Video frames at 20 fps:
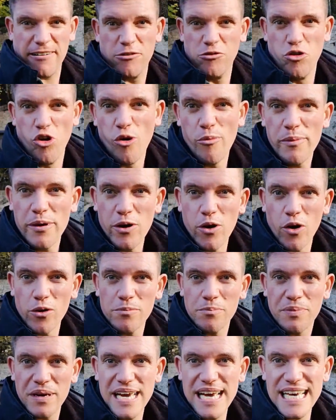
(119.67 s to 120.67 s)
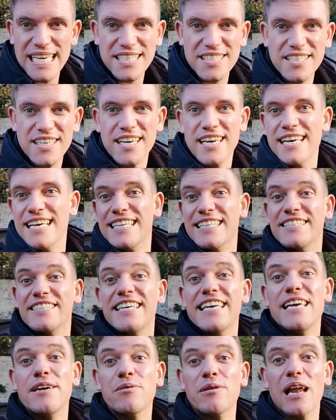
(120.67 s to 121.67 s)
Go at my own pace,
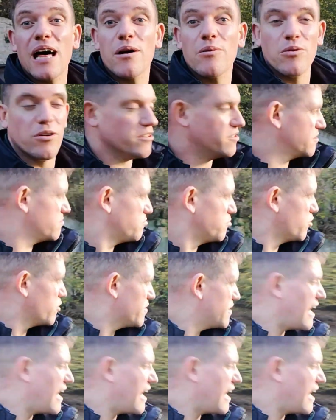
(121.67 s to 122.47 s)
do what I want. But